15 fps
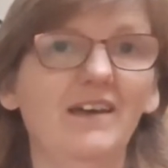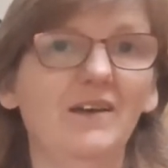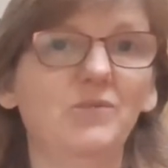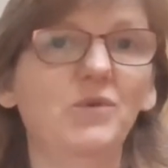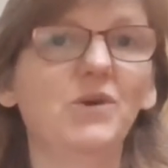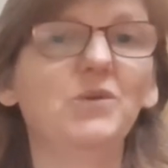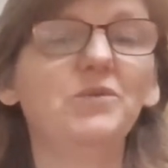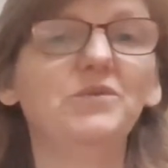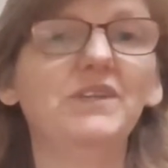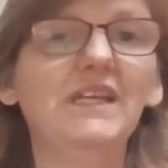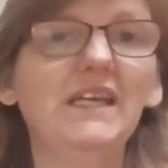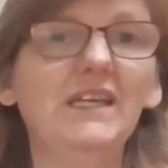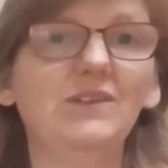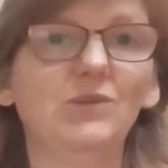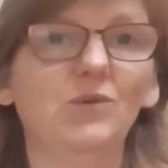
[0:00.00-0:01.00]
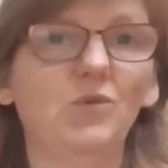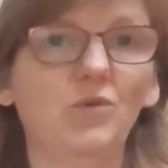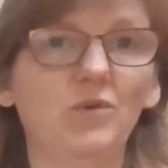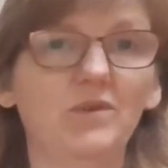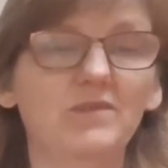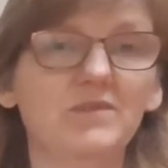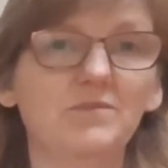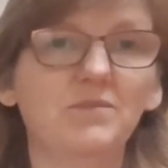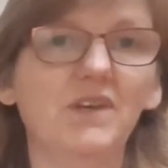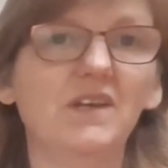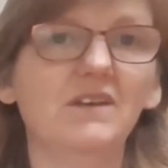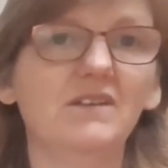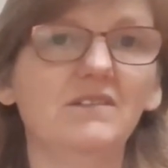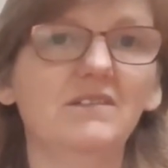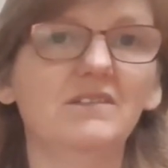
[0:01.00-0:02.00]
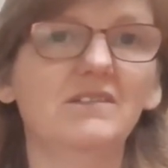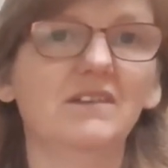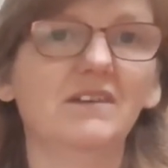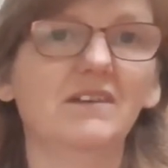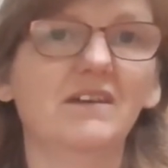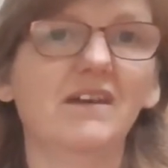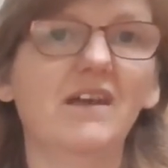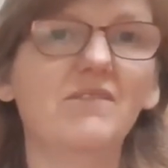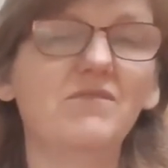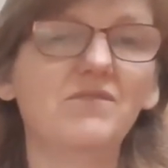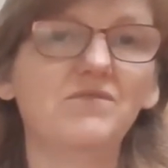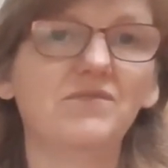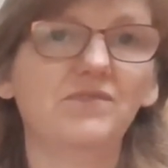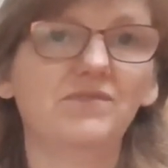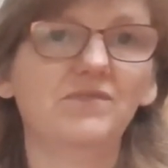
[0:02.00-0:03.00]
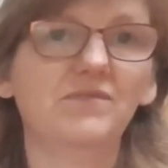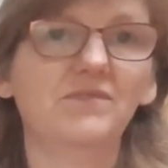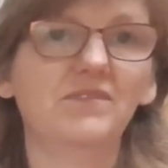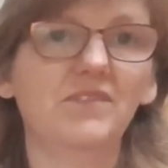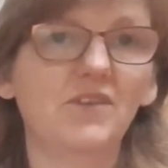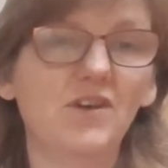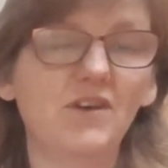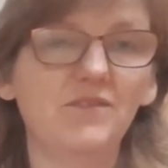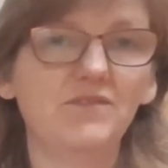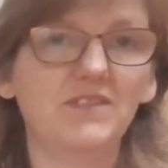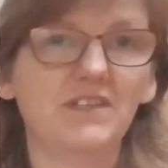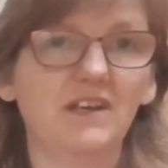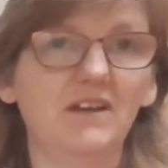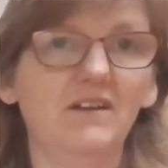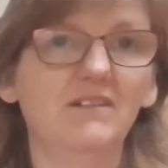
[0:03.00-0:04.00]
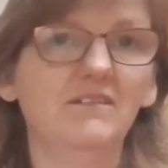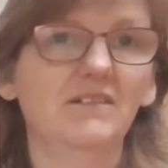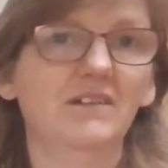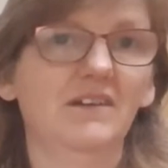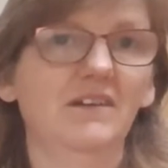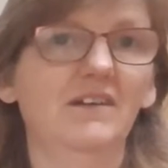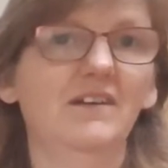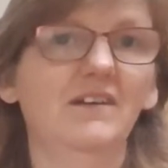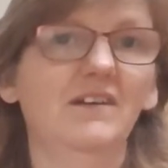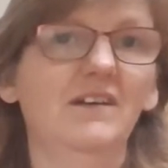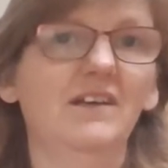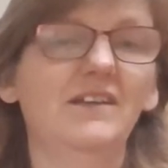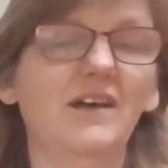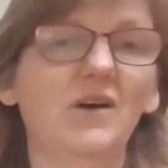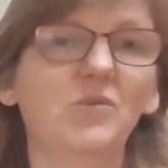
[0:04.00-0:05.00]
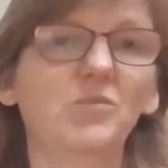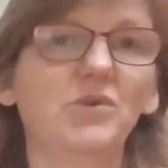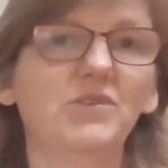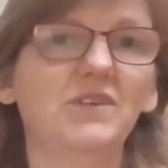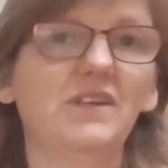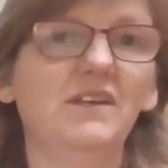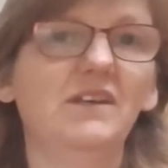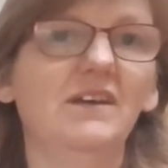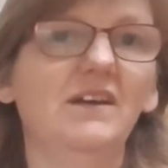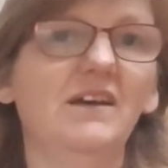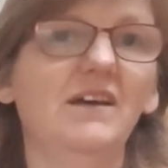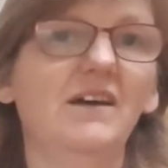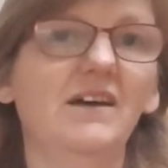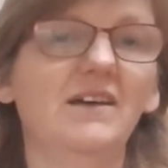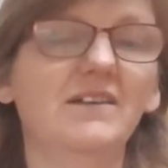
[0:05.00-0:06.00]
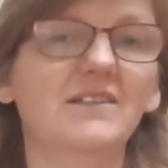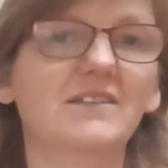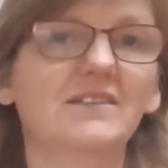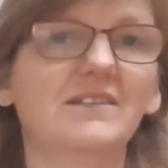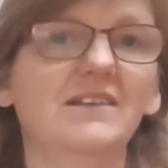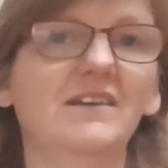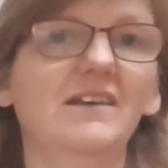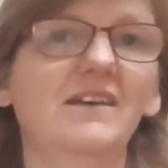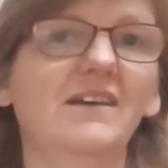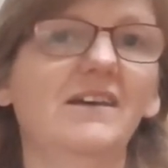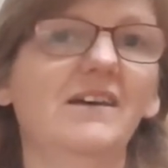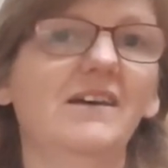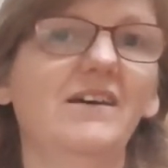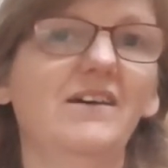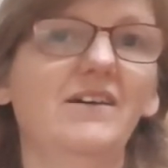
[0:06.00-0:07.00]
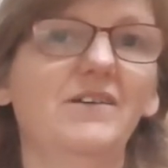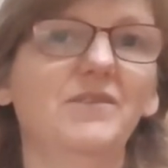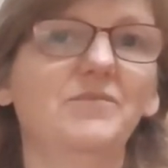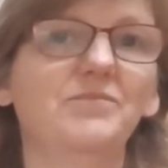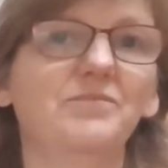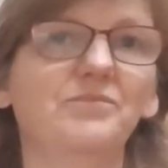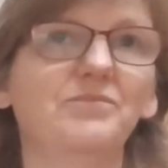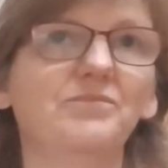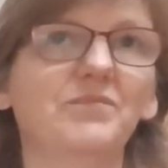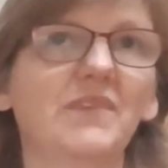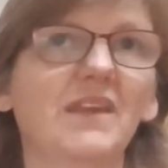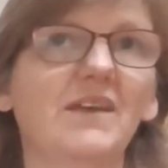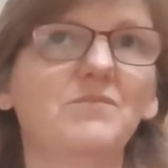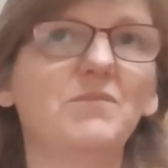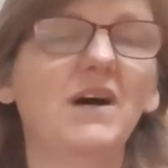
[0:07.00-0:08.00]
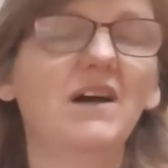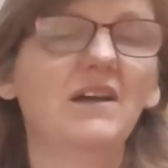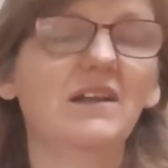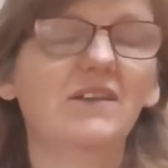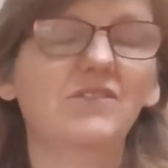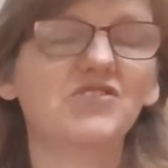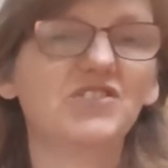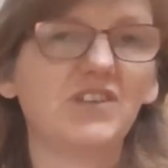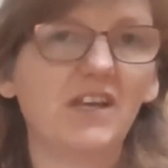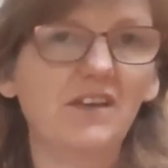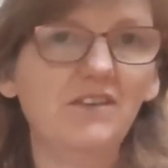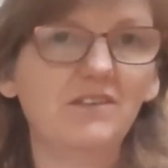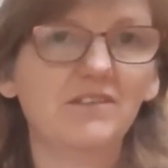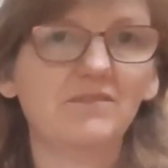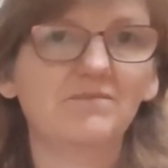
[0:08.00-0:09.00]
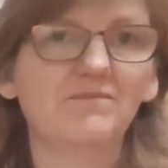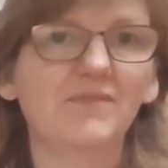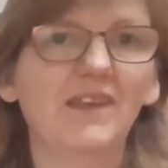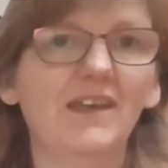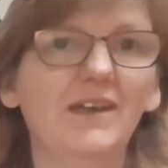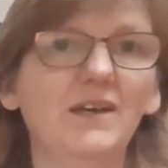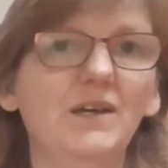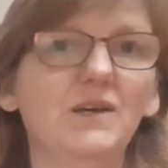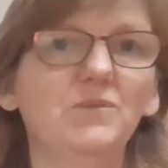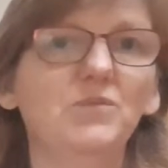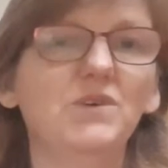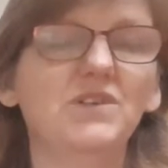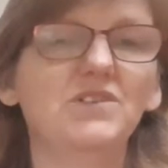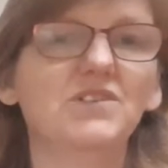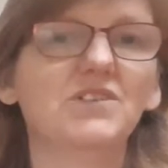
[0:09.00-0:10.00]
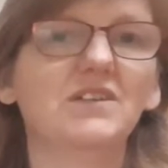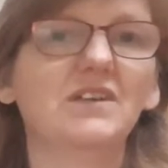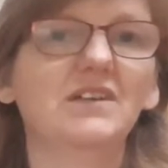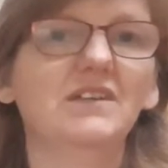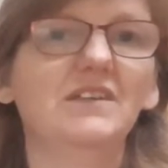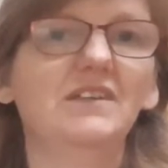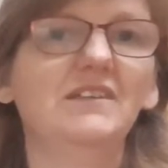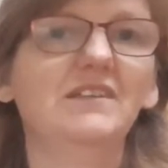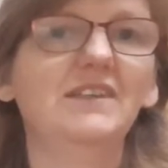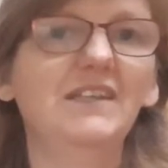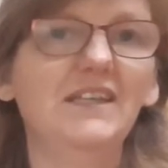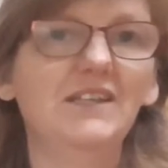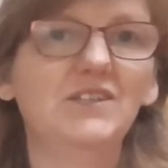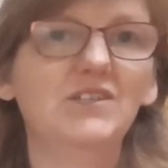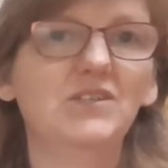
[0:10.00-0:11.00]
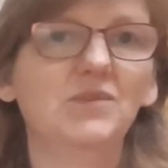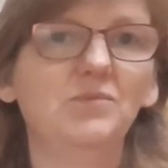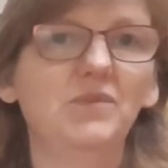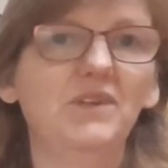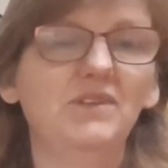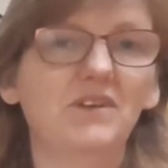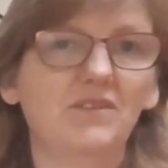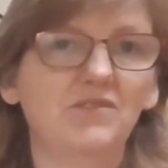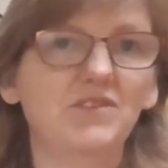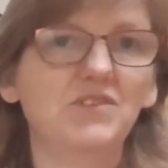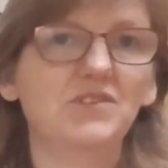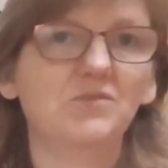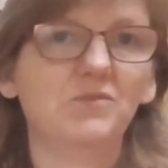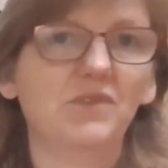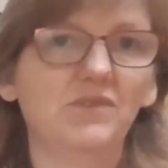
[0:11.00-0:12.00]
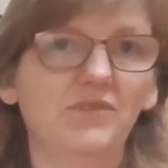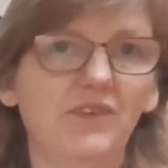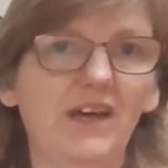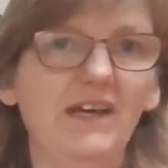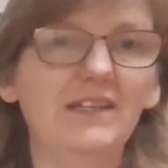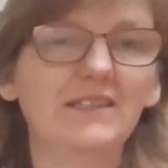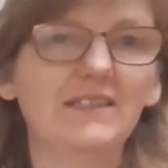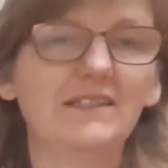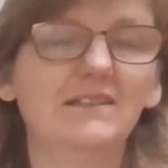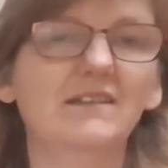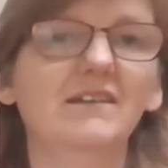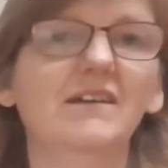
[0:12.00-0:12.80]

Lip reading: We all need oils because every nerve cell in our body has a myelin sheath which needs to be nourished with fat,